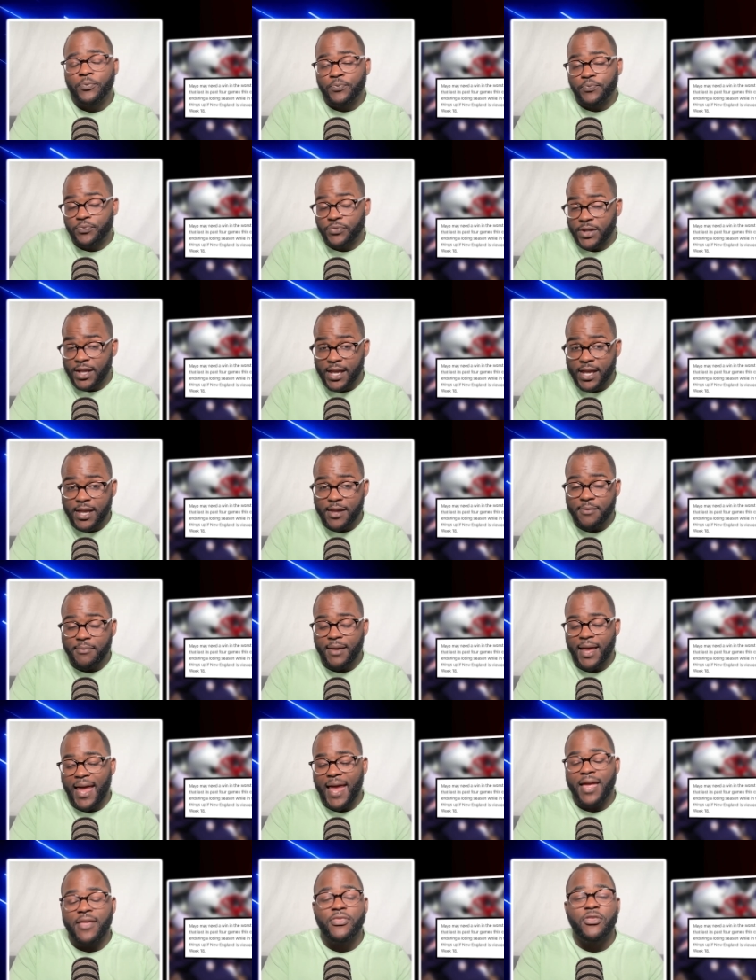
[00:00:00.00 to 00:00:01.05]
him
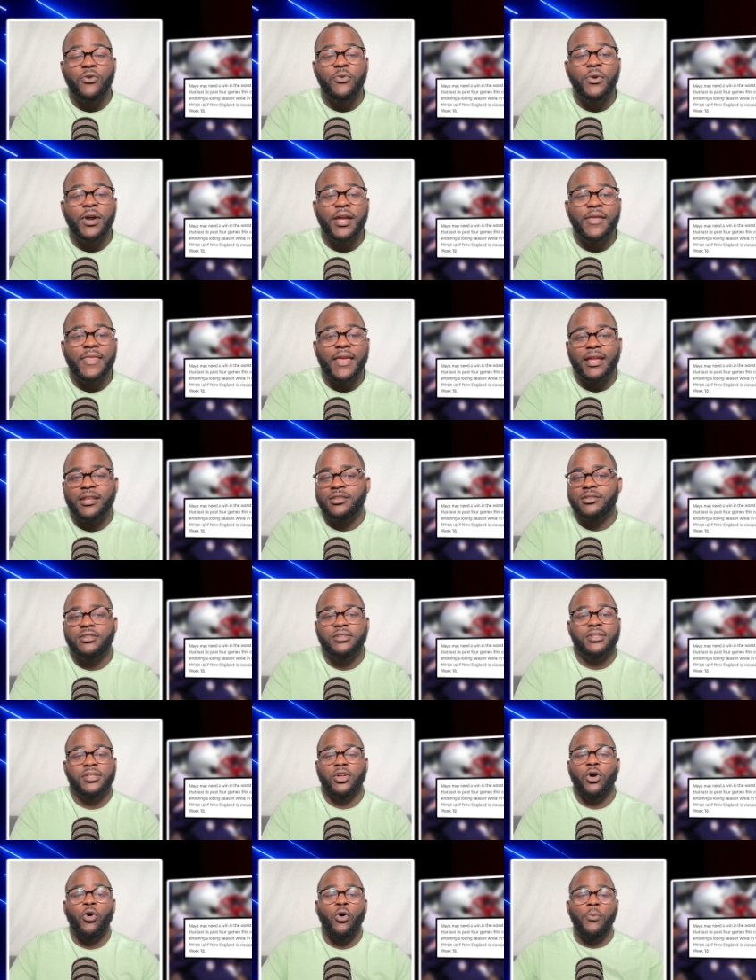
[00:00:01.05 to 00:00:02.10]
and the way that
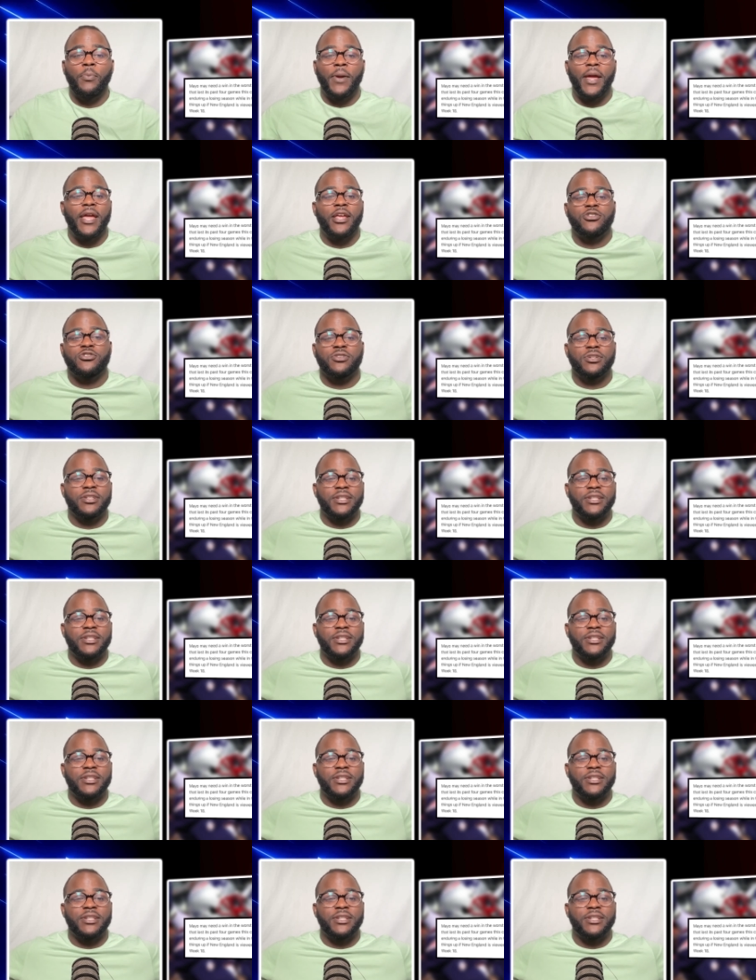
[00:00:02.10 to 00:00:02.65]
just the whole Patriot